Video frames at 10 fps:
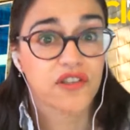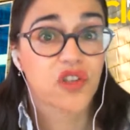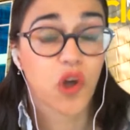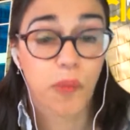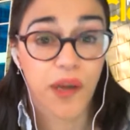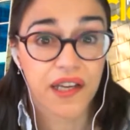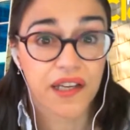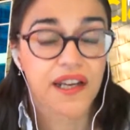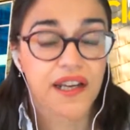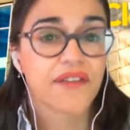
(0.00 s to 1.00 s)

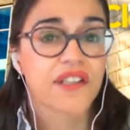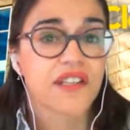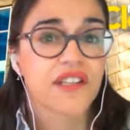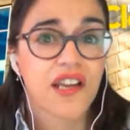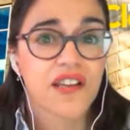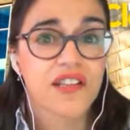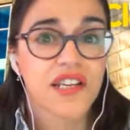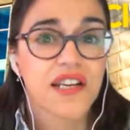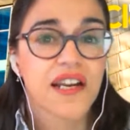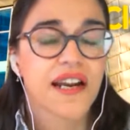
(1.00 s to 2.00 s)
topic and having discussed
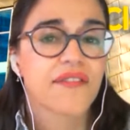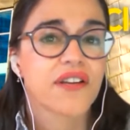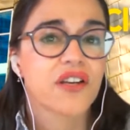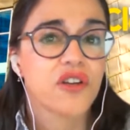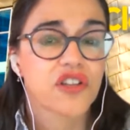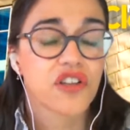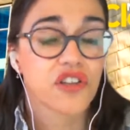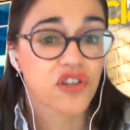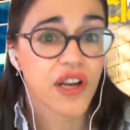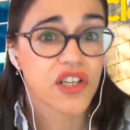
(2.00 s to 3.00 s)
it and having looked at the
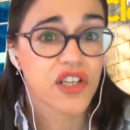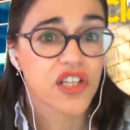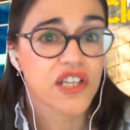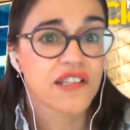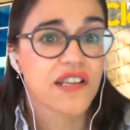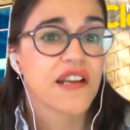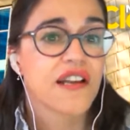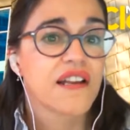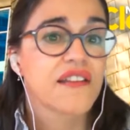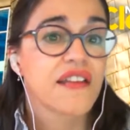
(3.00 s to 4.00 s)
strategies,
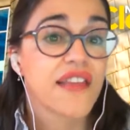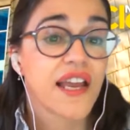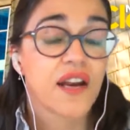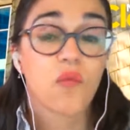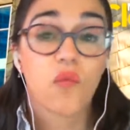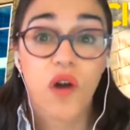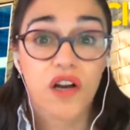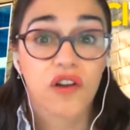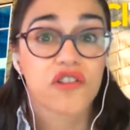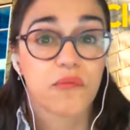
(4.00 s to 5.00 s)
they then
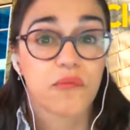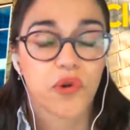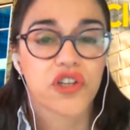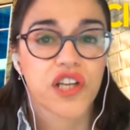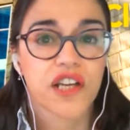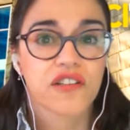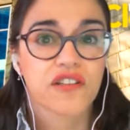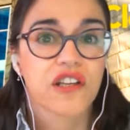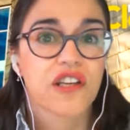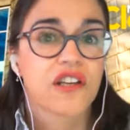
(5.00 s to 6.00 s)
work on some
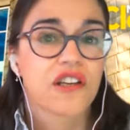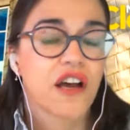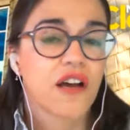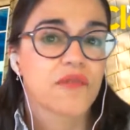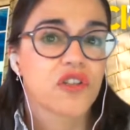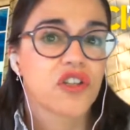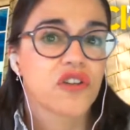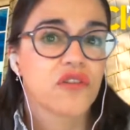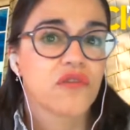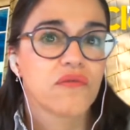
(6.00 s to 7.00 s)
projects
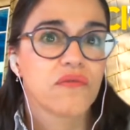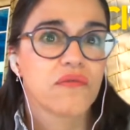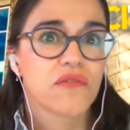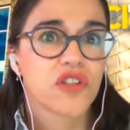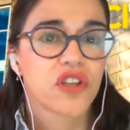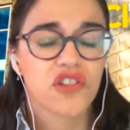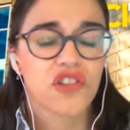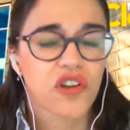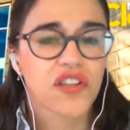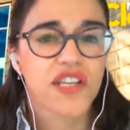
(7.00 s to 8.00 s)
to
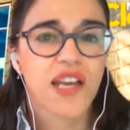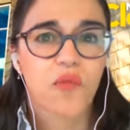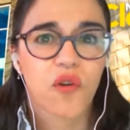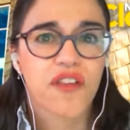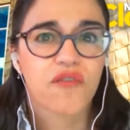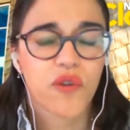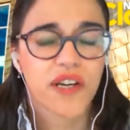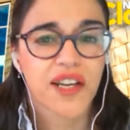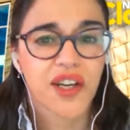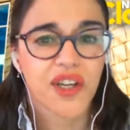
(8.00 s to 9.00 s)
consolidate what they've
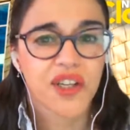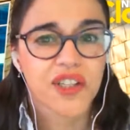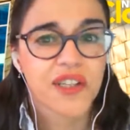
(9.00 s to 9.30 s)
already learned.